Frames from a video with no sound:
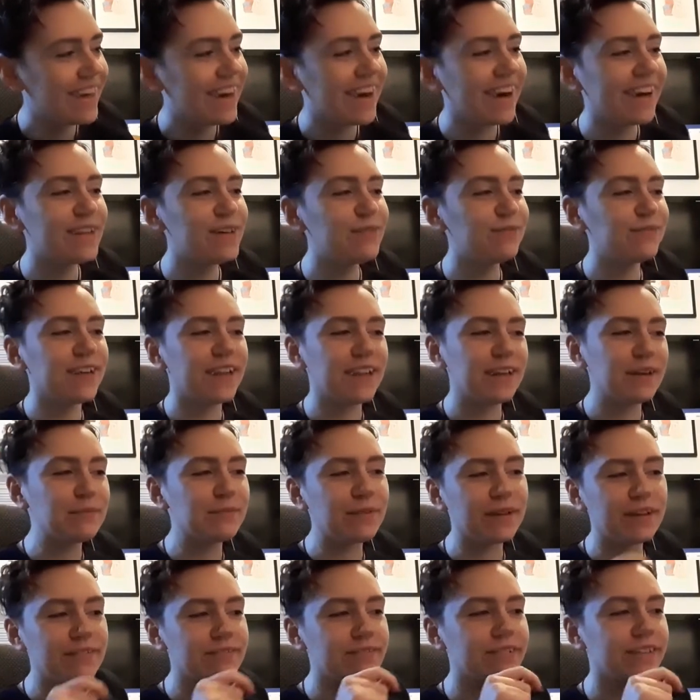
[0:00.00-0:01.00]
I love getting
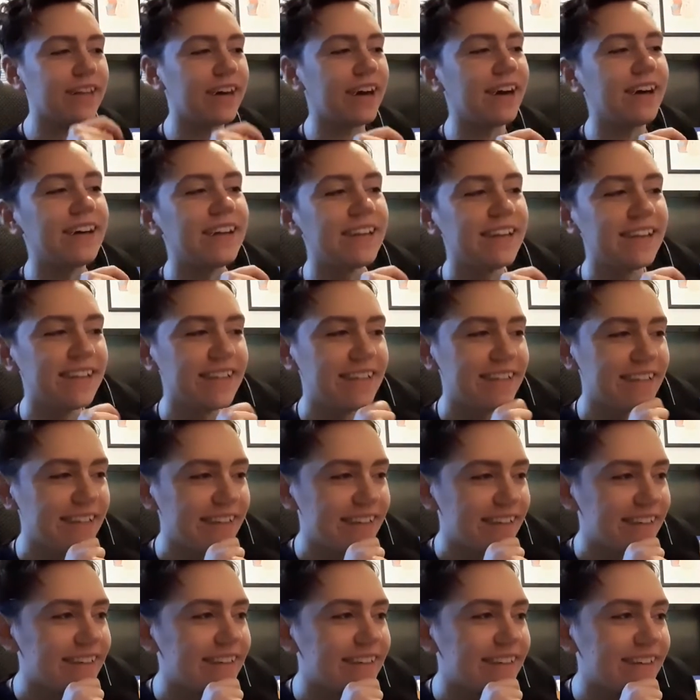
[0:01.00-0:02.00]
picked for that.
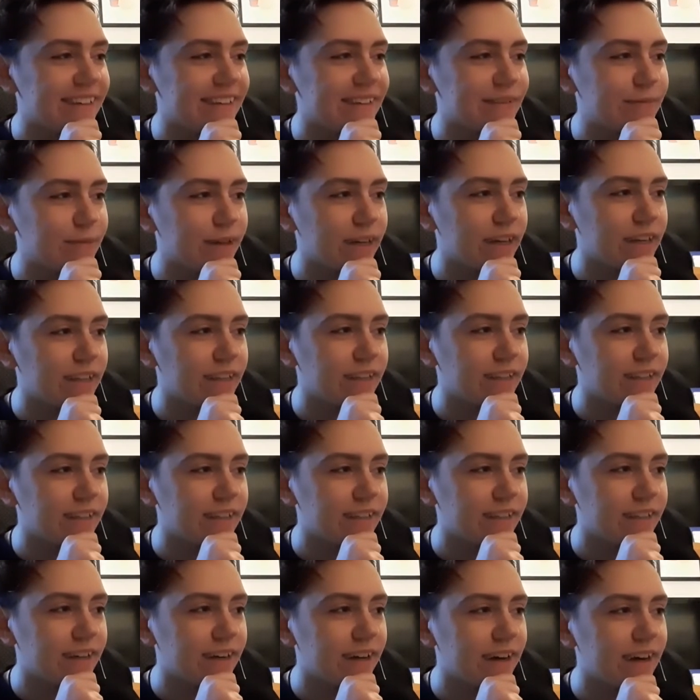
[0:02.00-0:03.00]
Oh man,
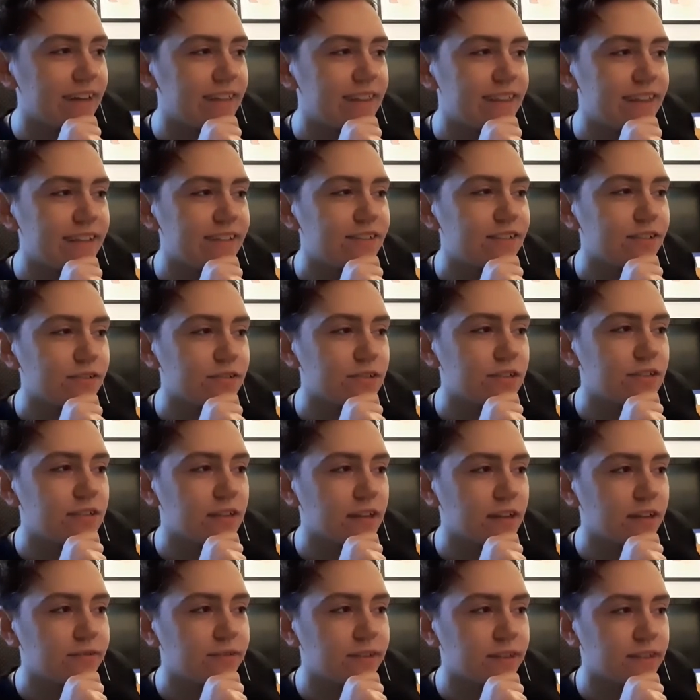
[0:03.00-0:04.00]
I think Doctor
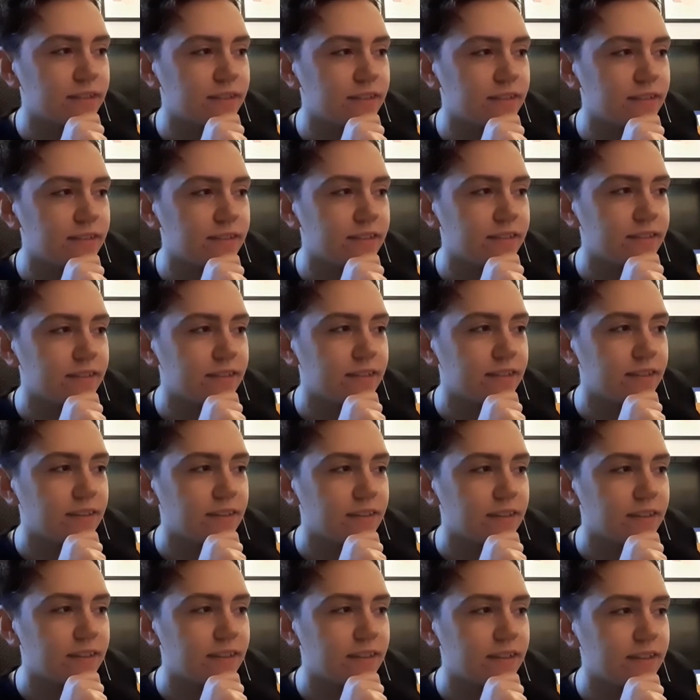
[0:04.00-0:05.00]
Sullivan
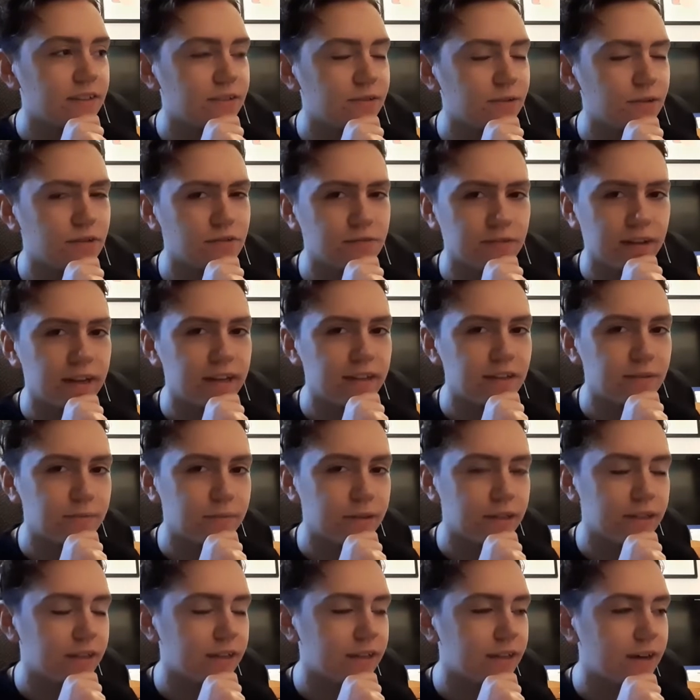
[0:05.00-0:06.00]
sort of liked
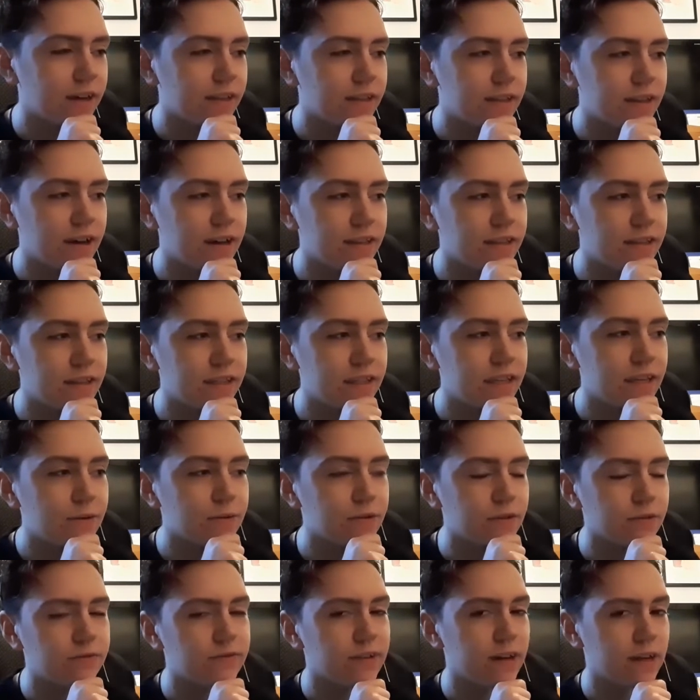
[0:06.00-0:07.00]
me. I I think he
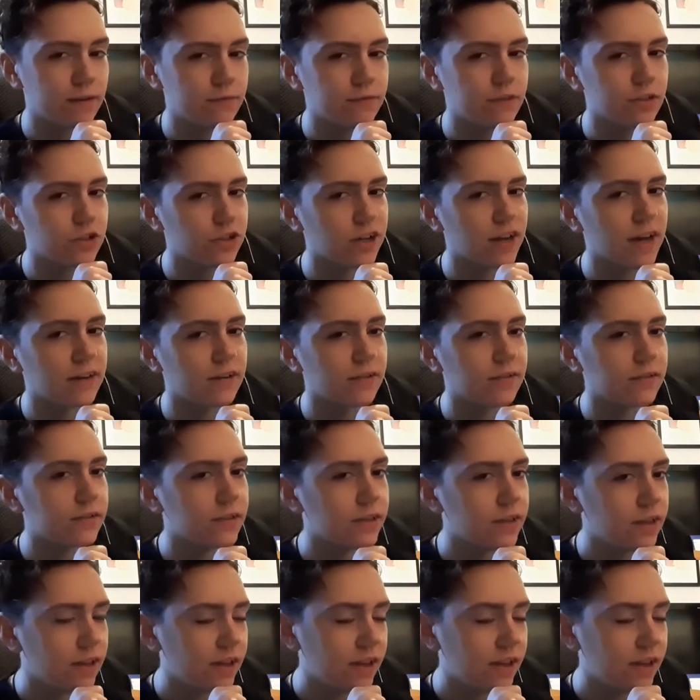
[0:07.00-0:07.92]
was a fan of the channel.